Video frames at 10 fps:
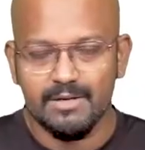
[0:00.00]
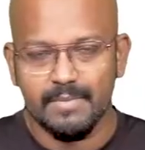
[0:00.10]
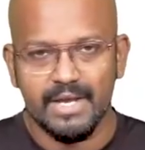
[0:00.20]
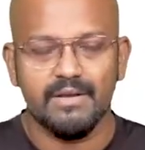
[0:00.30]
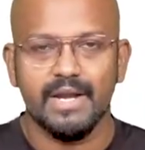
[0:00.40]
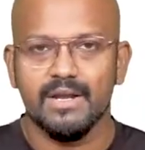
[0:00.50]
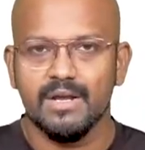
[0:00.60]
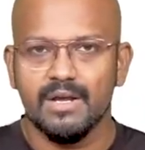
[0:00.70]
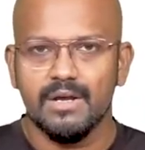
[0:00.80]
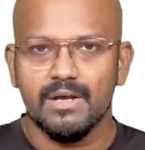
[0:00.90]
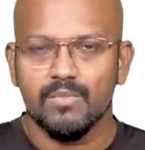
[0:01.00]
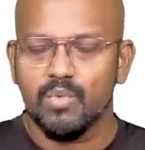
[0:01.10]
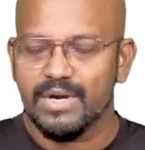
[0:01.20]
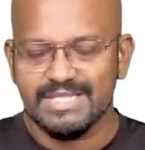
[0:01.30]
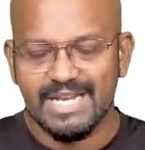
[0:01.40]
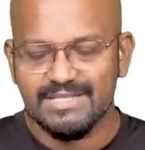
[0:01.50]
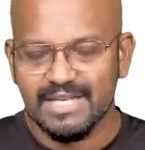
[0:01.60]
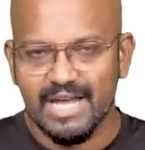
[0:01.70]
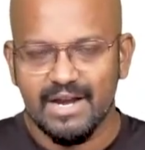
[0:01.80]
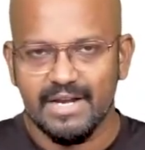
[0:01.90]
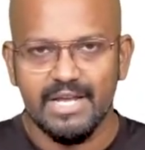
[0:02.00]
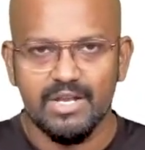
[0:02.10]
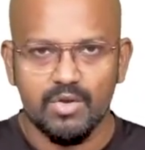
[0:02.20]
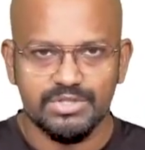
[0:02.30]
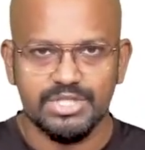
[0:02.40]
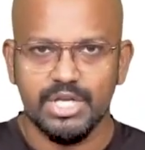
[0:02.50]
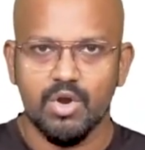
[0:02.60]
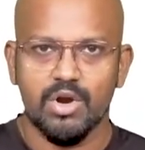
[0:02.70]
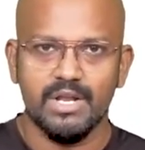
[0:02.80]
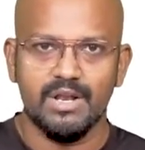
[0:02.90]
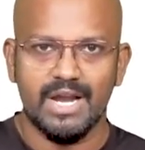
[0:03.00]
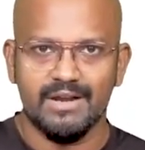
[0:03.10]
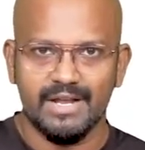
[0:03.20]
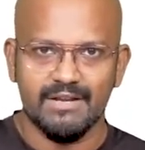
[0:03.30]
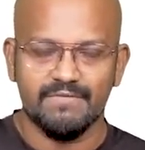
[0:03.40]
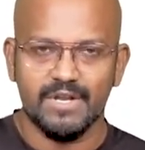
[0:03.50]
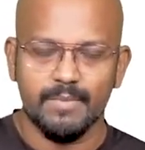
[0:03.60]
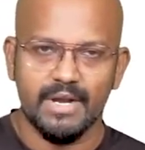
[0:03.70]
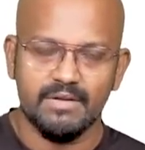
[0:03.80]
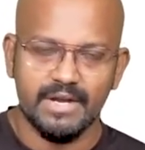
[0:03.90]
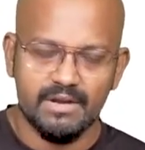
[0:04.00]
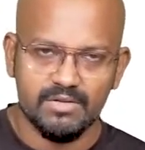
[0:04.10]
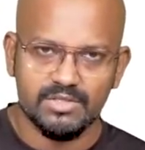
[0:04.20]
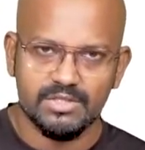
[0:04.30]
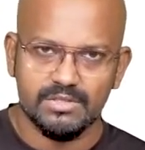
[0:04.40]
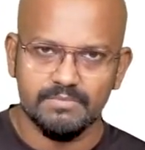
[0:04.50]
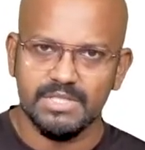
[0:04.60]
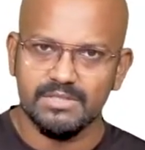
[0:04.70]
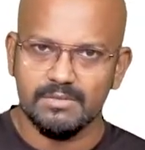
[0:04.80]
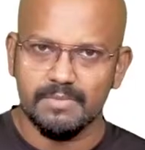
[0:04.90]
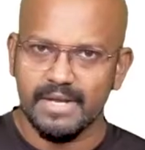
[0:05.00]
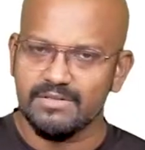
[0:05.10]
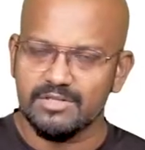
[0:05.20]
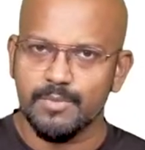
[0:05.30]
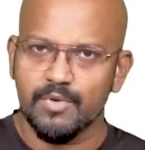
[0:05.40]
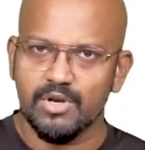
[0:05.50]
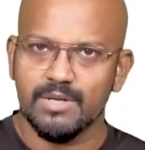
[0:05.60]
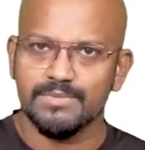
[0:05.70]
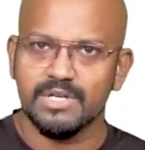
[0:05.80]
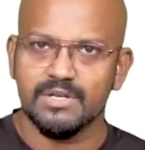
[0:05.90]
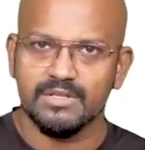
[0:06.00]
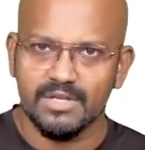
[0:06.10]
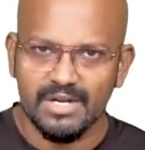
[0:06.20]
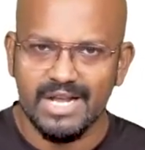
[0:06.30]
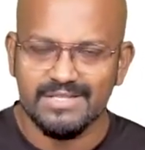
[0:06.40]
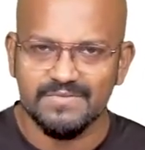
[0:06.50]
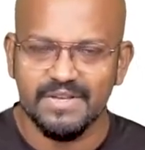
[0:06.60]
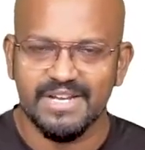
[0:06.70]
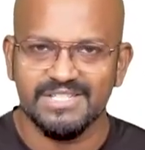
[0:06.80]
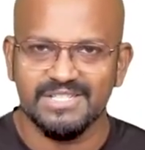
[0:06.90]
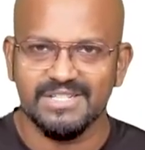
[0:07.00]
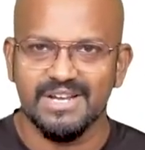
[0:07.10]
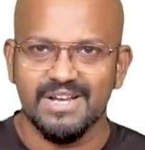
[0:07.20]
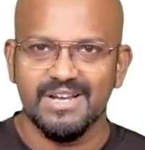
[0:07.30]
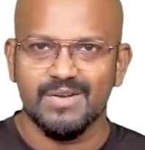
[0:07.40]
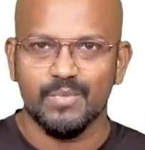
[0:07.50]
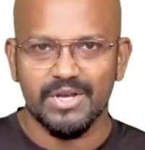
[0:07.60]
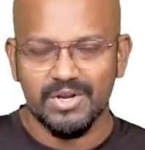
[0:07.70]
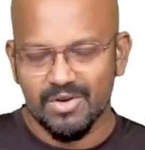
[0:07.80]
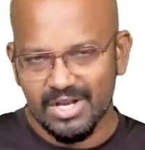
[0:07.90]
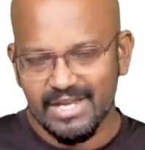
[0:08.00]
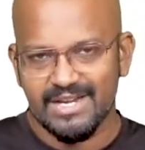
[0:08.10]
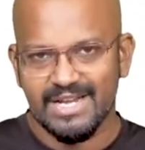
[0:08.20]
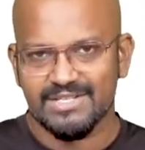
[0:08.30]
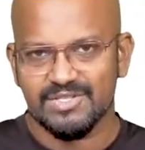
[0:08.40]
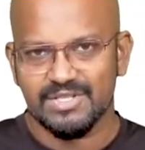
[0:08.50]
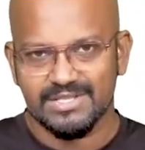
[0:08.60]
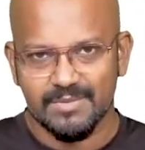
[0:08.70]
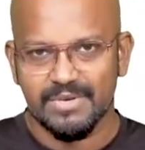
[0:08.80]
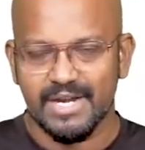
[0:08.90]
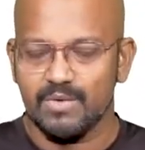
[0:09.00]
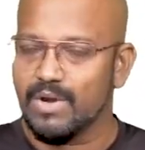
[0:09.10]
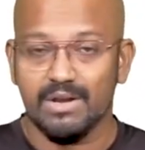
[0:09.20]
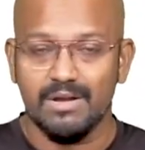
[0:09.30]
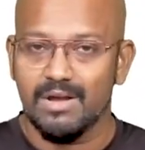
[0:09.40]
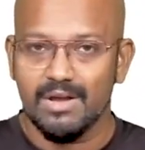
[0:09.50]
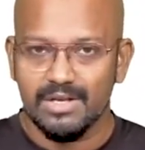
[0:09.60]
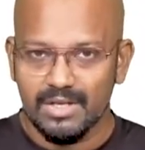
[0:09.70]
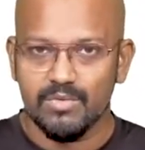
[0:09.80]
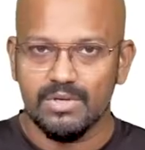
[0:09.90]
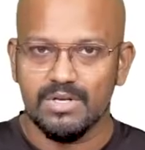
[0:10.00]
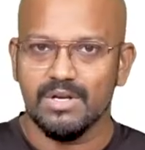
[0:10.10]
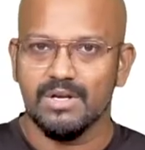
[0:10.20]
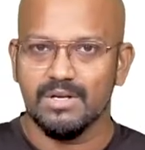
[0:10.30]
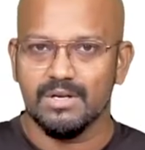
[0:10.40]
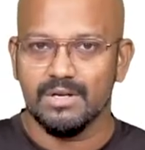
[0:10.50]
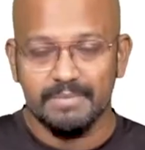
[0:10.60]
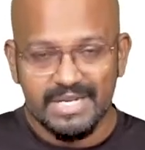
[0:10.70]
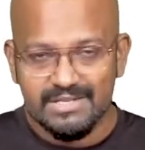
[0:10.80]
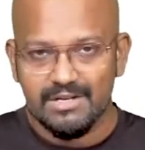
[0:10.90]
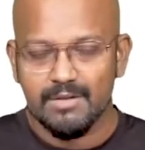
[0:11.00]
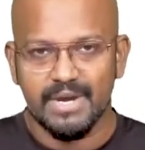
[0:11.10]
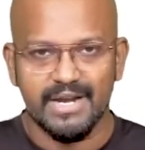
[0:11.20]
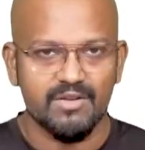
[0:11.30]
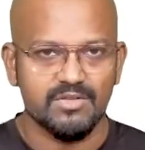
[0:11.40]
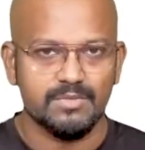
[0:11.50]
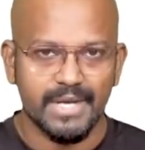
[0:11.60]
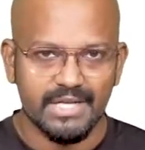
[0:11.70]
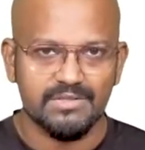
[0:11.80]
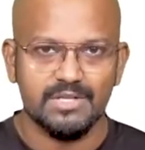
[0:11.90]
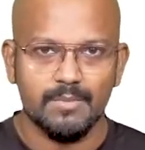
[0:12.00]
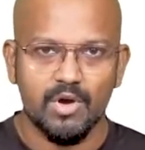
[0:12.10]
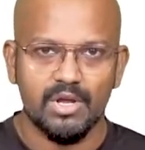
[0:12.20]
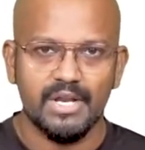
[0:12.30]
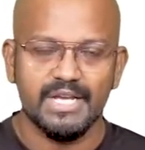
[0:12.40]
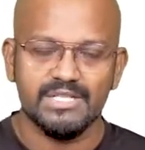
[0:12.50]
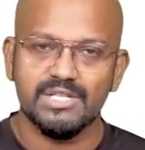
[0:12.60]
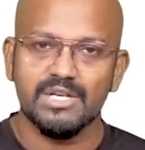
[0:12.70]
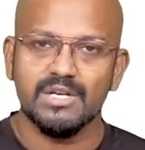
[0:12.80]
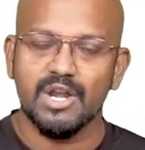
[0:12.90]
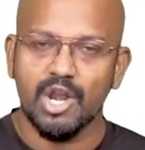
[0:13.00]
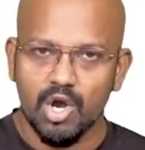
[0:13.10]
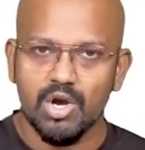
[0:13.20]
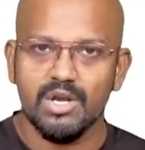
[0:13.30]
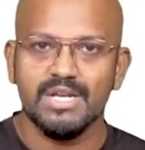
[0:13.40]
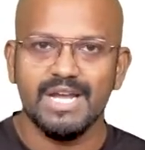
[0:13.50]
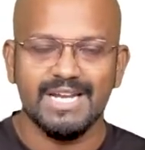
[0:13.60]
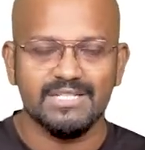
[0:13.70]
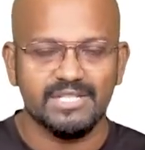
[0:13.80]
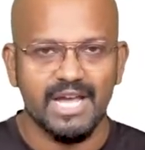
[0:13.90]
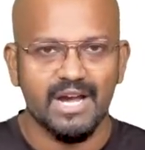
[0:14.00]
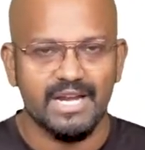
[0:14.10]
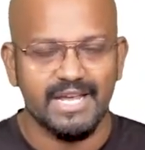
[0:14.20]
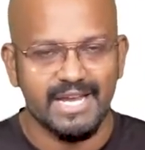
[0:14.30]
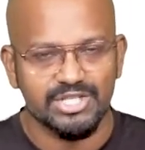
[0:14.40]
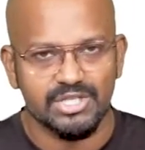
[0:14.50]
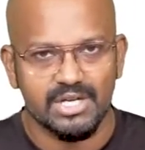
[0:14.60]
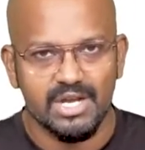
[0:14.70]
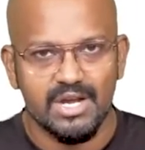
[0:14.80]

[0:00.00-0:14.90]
migraine. What is NSAID? Non-steroidal anti-inflammatory drugs. But sir, paracetamol comes under that classification. Why are you calling it as a separate one? Don't mix it up, my dears. Paracetamol is a non-NSAID agent.